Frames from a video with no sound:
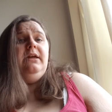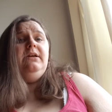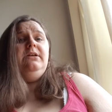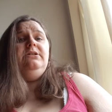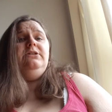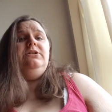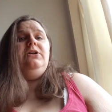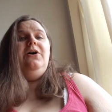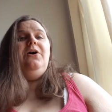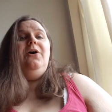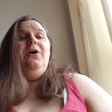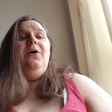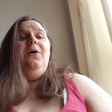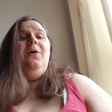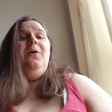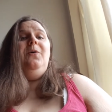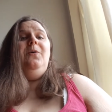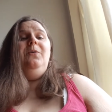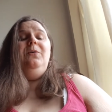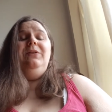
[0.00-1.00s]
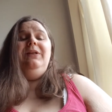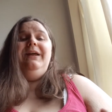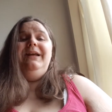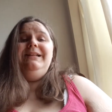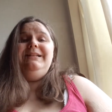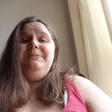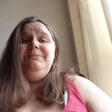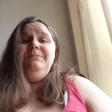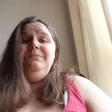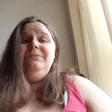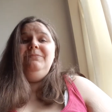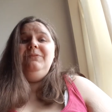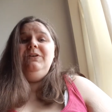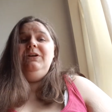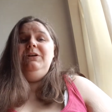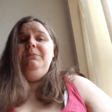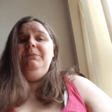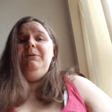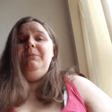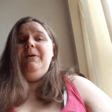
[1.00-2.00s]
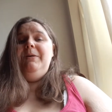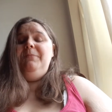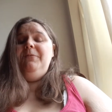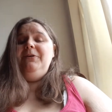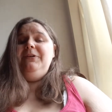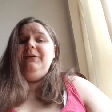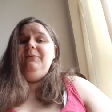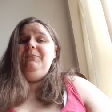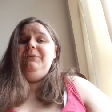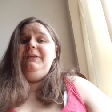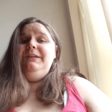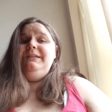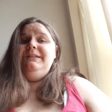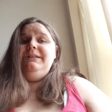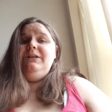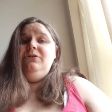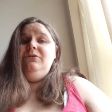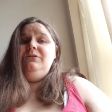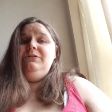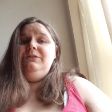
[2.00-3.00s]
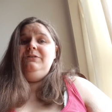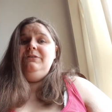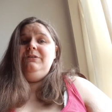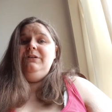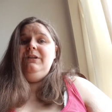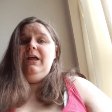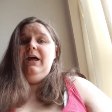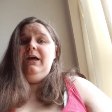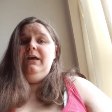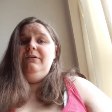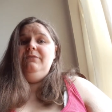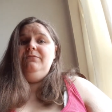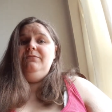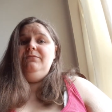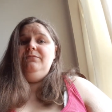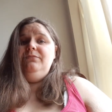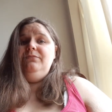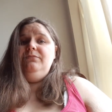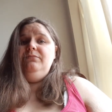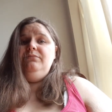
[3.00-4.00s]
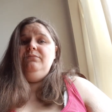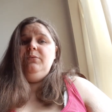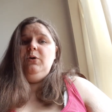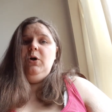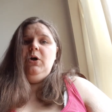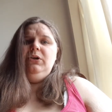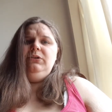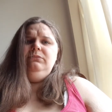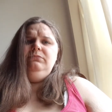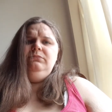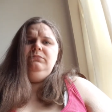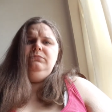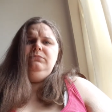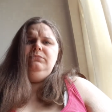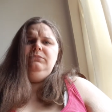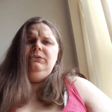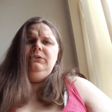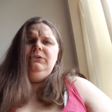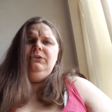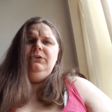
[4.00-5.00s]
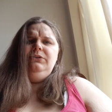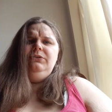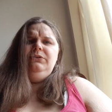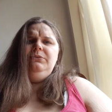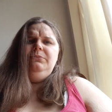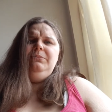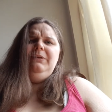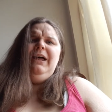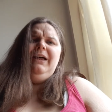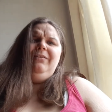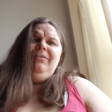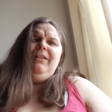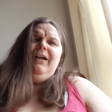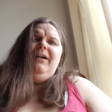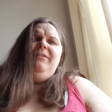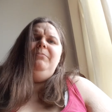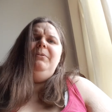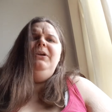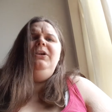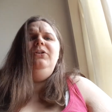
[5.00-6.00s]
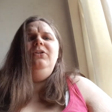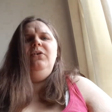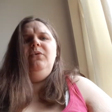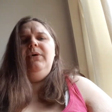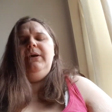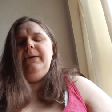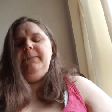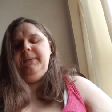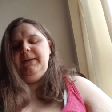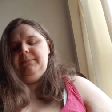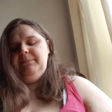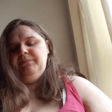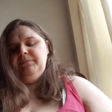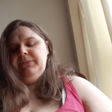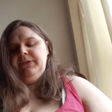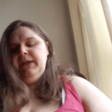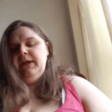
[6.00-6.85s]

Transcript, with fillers: So it's going to be my birthday when this goes live on YouTube. Not live, but you know what I mean.